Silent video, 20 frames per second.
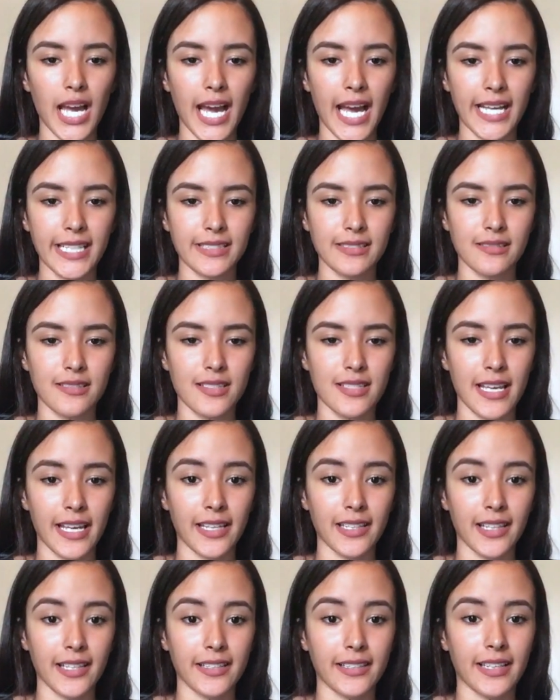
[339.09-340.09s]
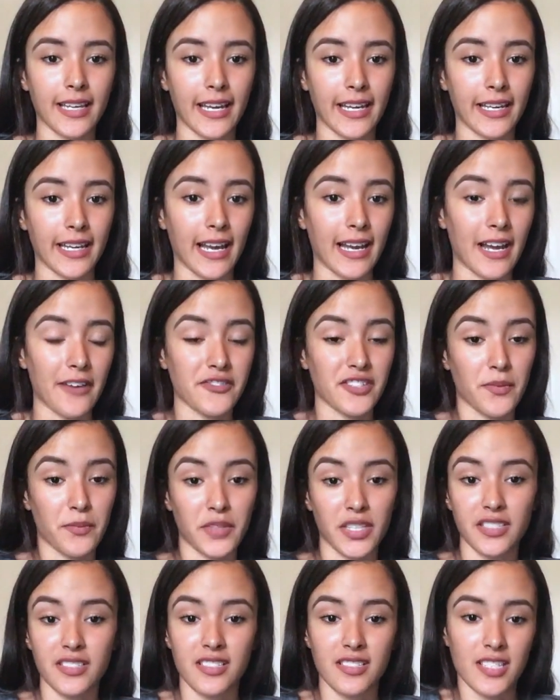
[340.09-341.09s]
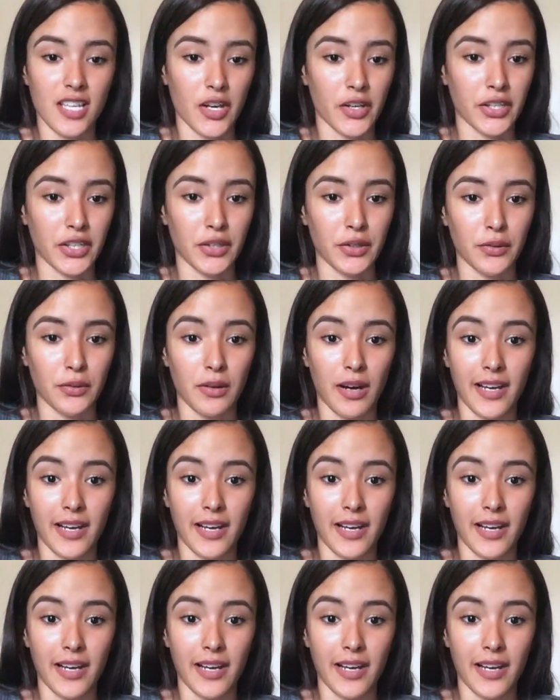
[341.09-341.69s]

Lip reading: and say, like, hey, I have something to tell you,